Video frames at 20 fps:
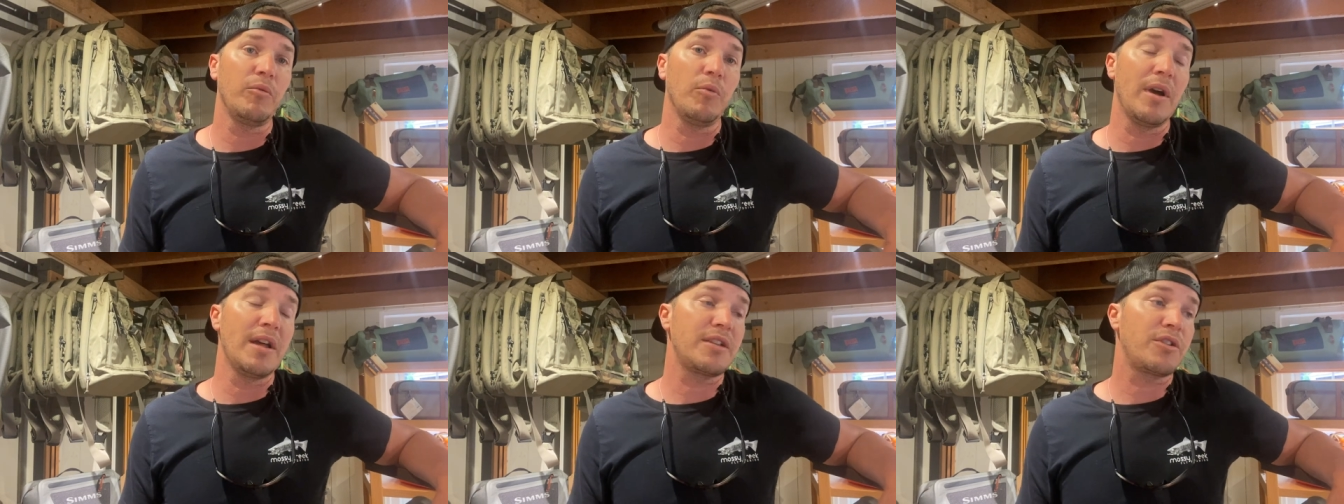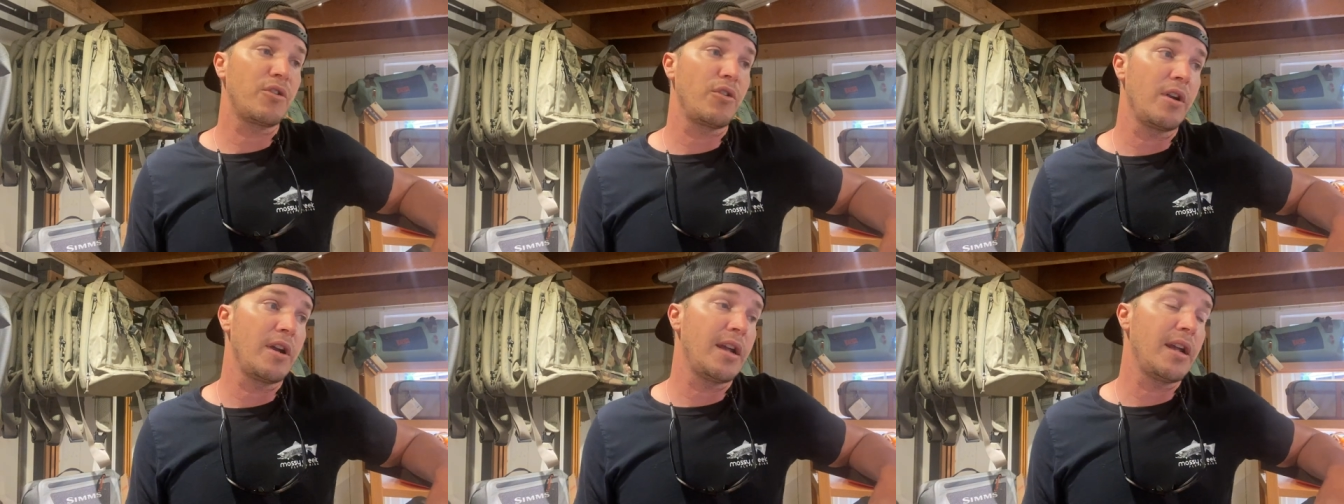West
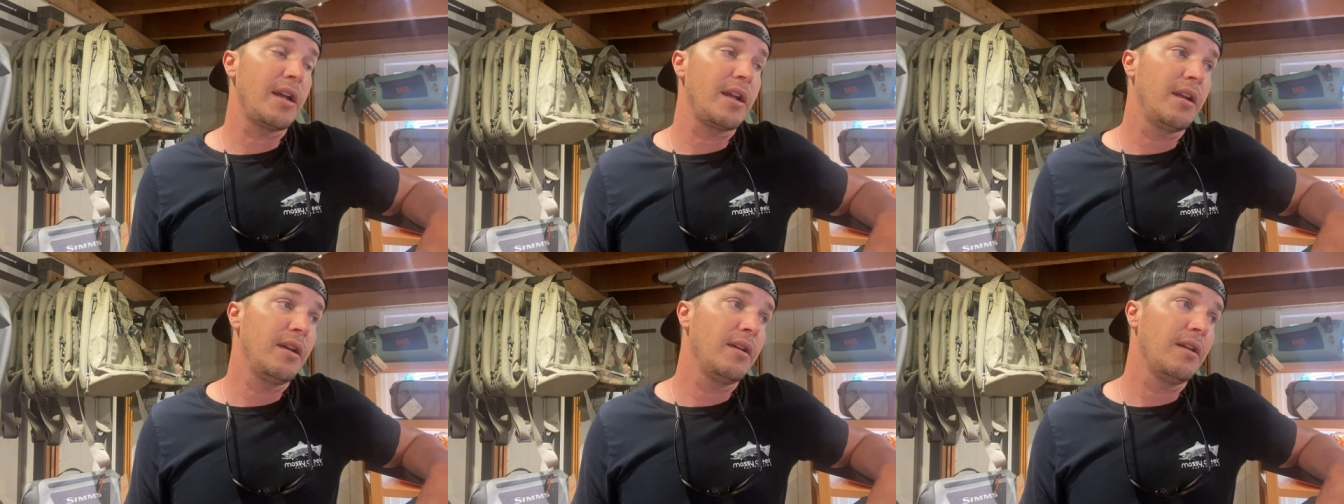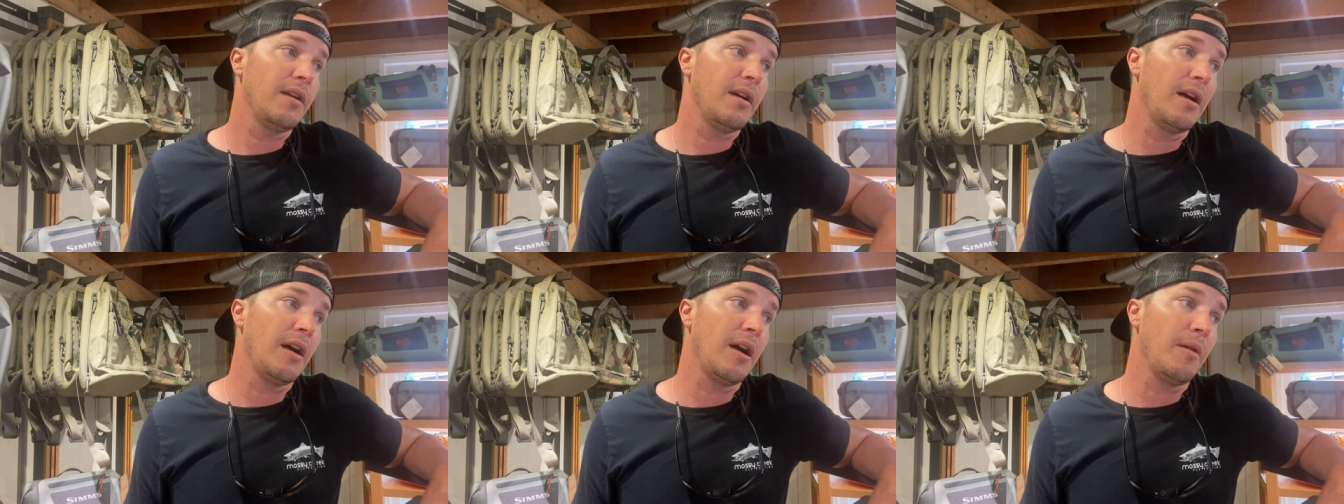Creek,
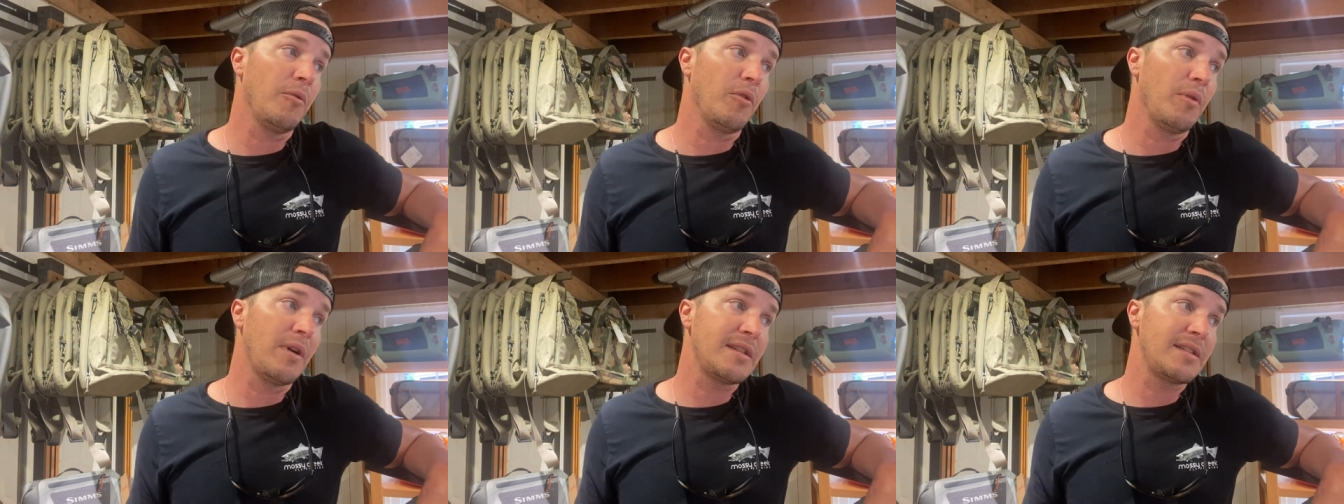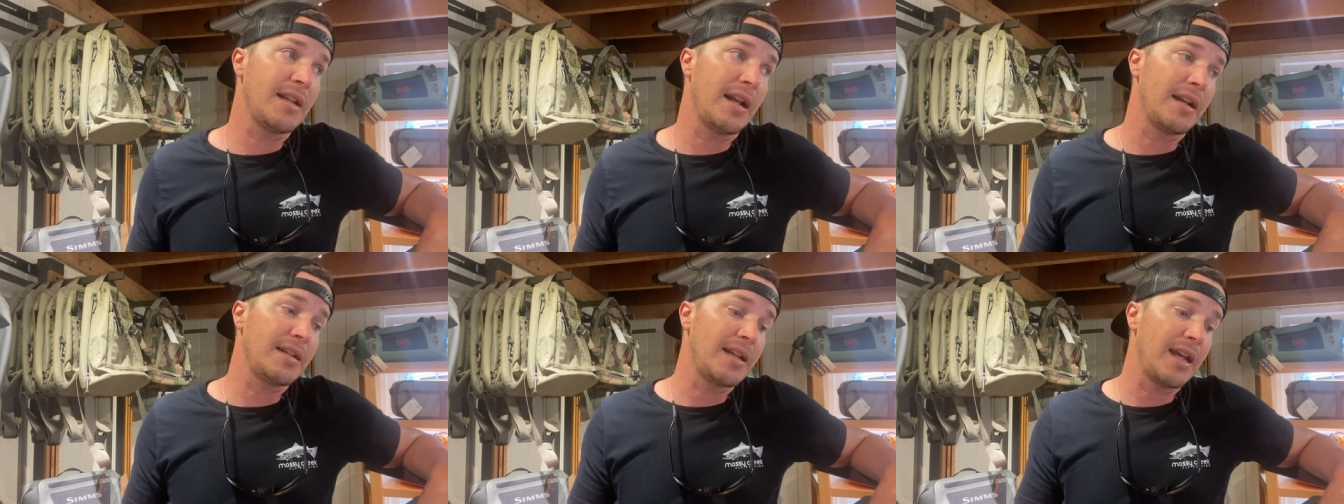um, the west
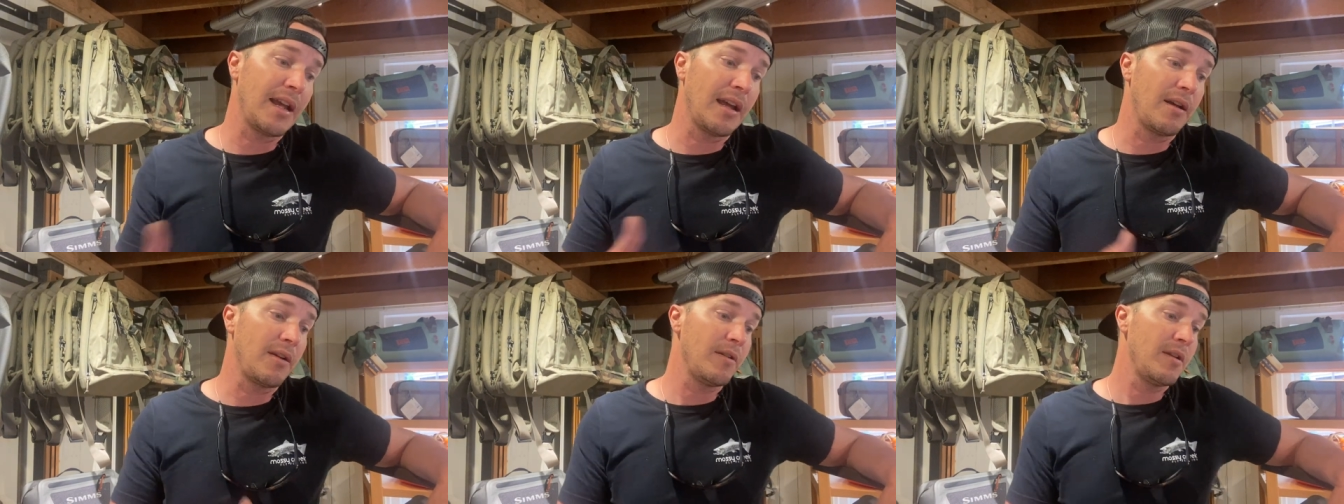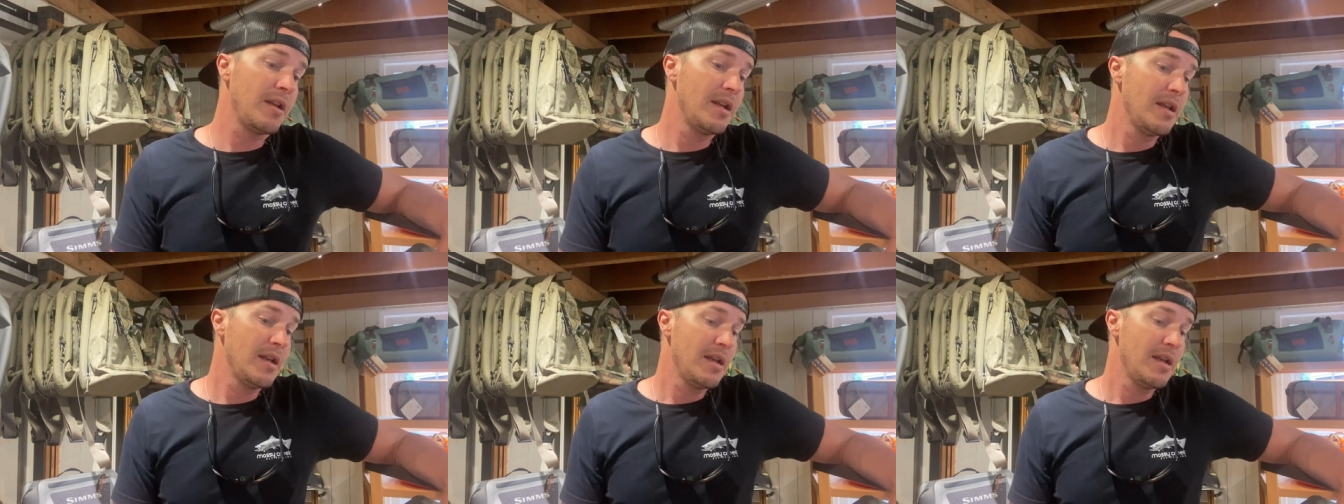side of town,